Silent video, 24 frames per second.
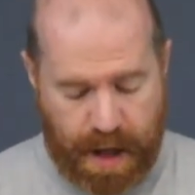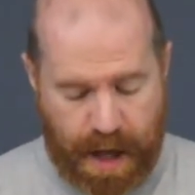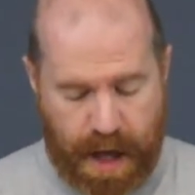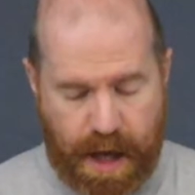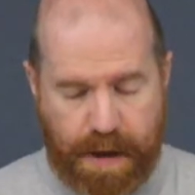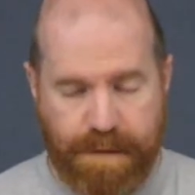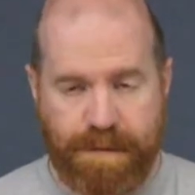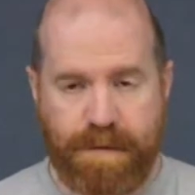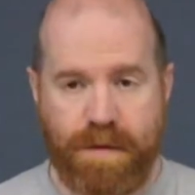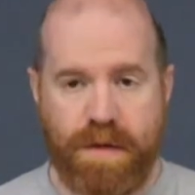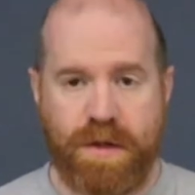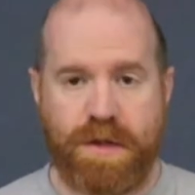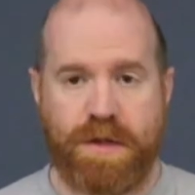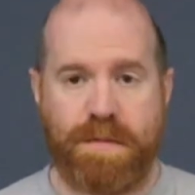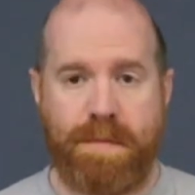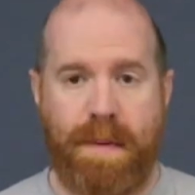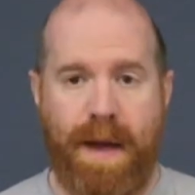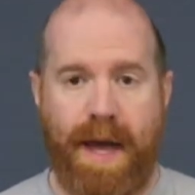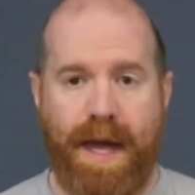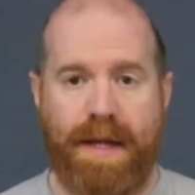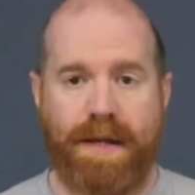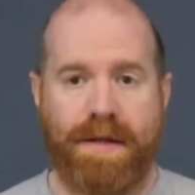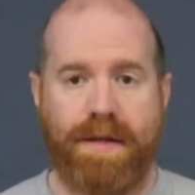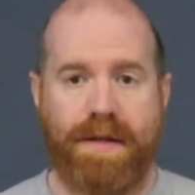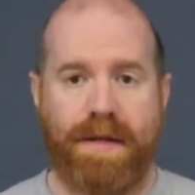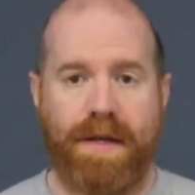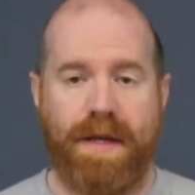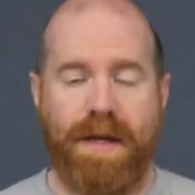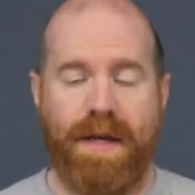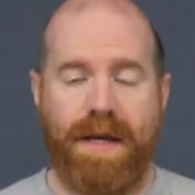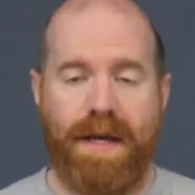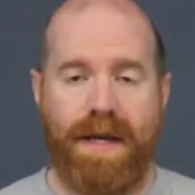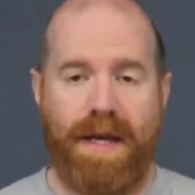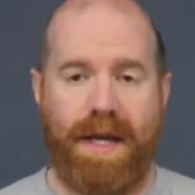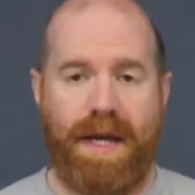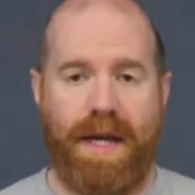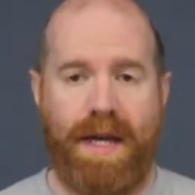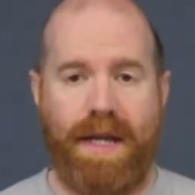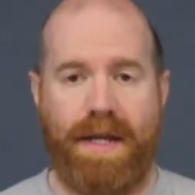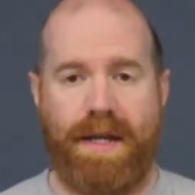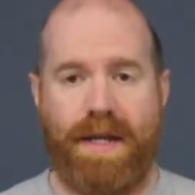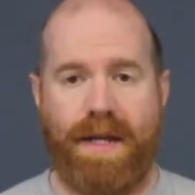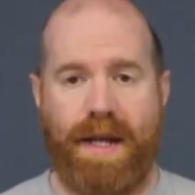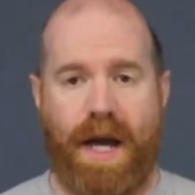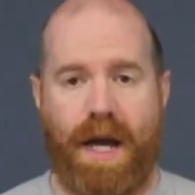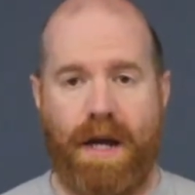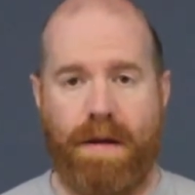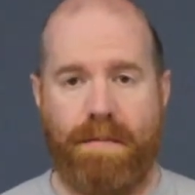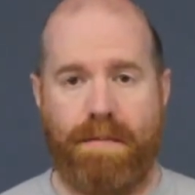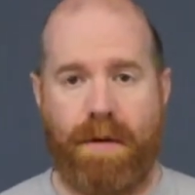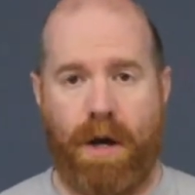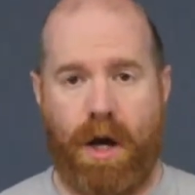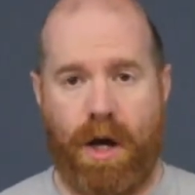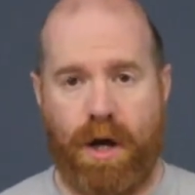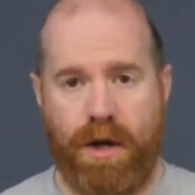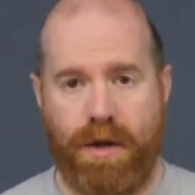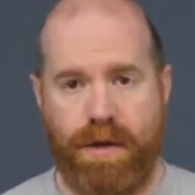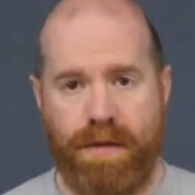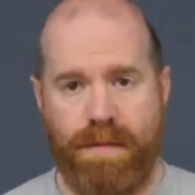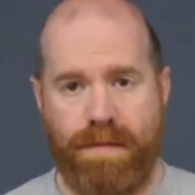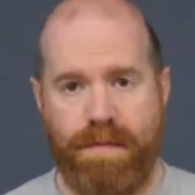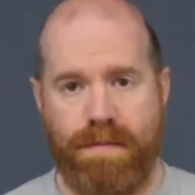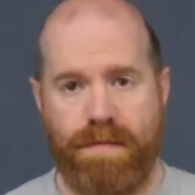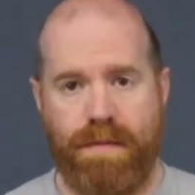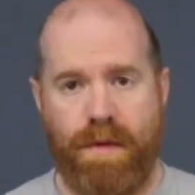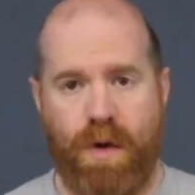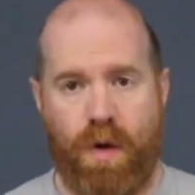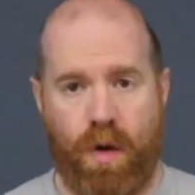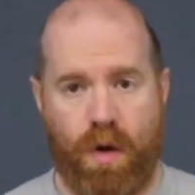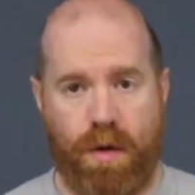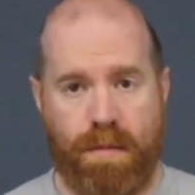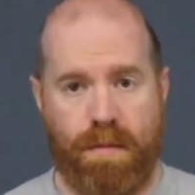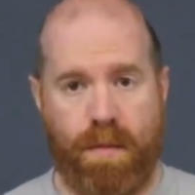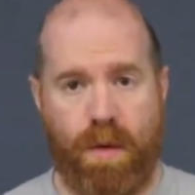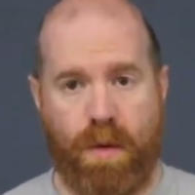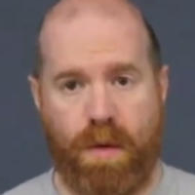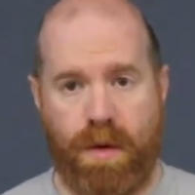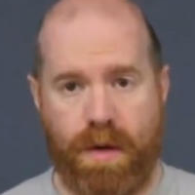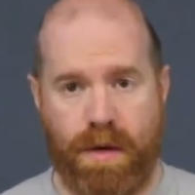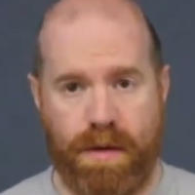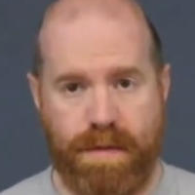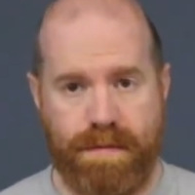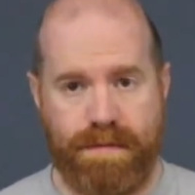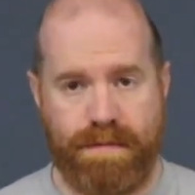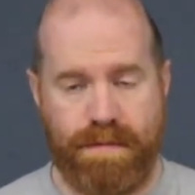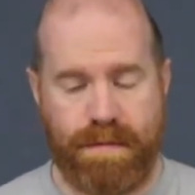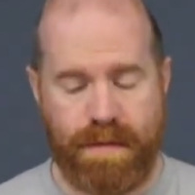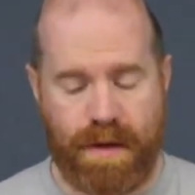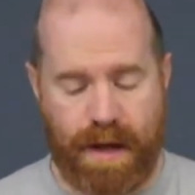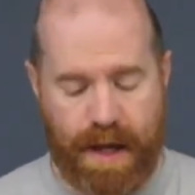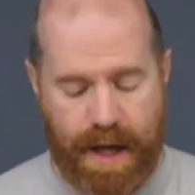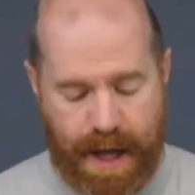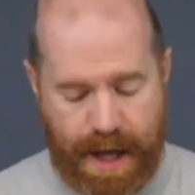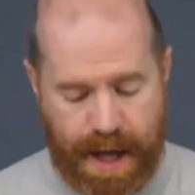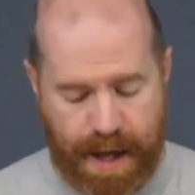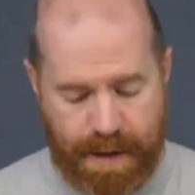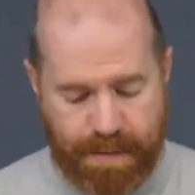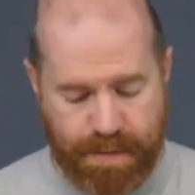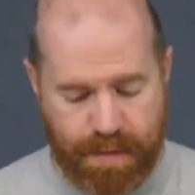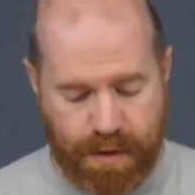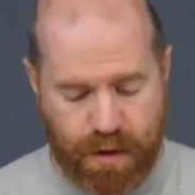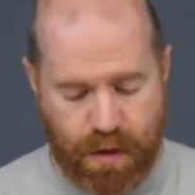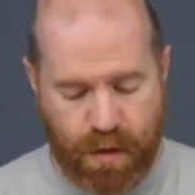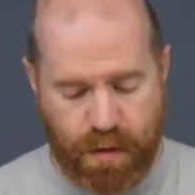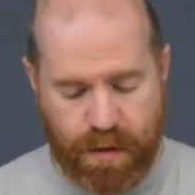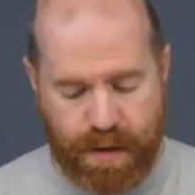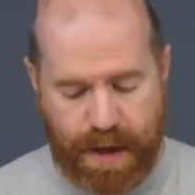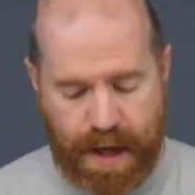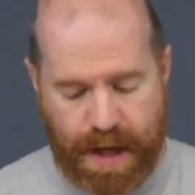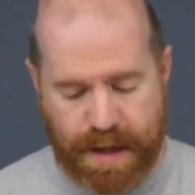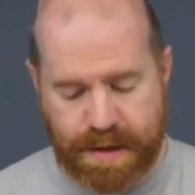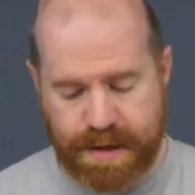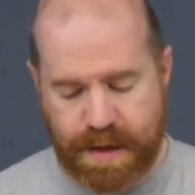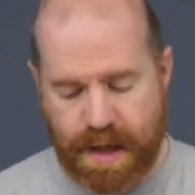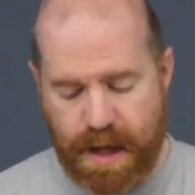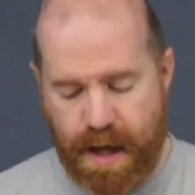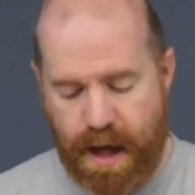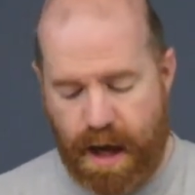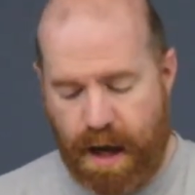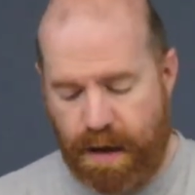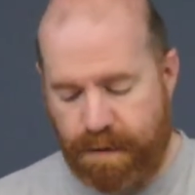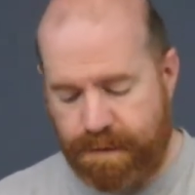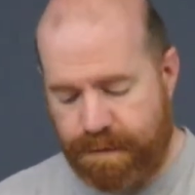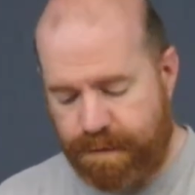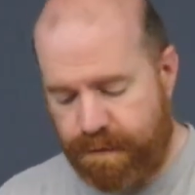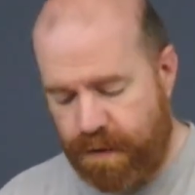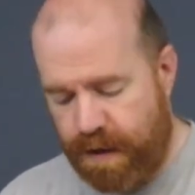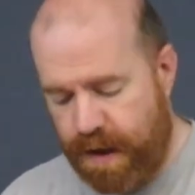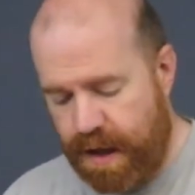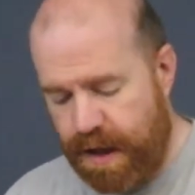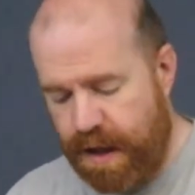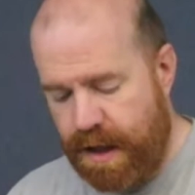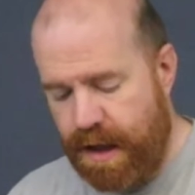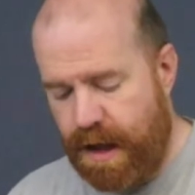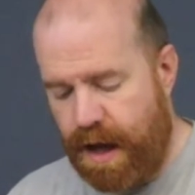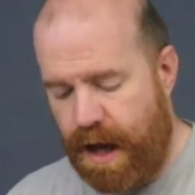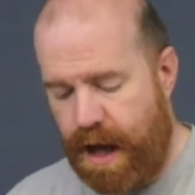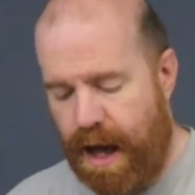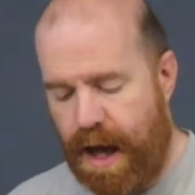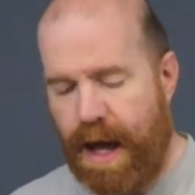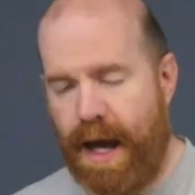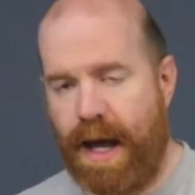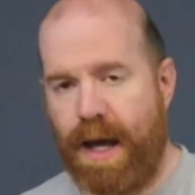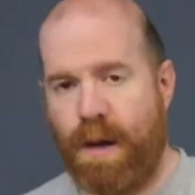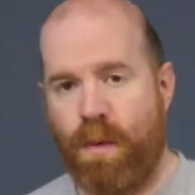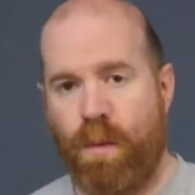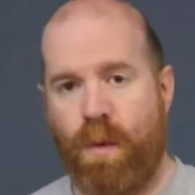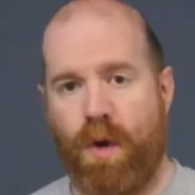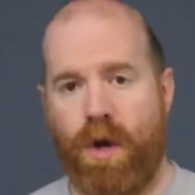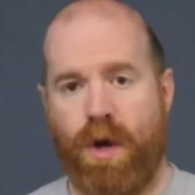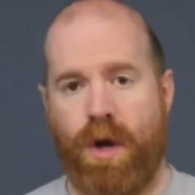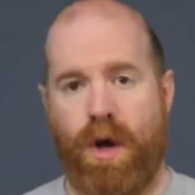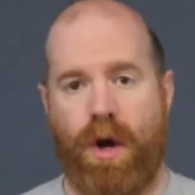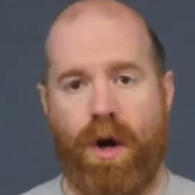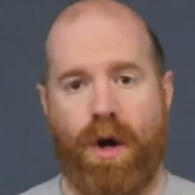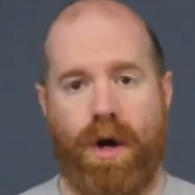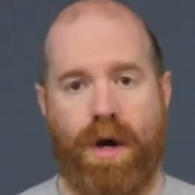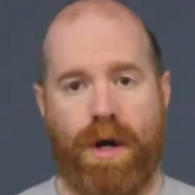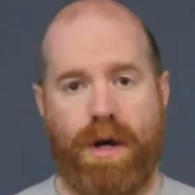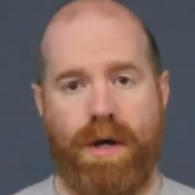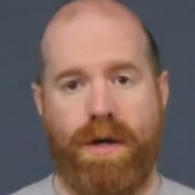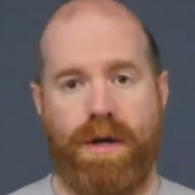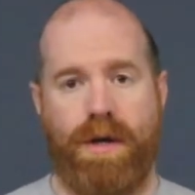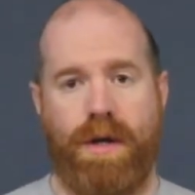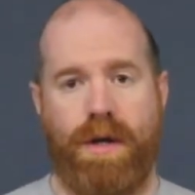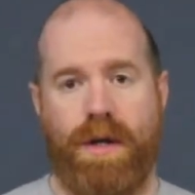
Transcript: if you spend £89 or more, you get a free i1R.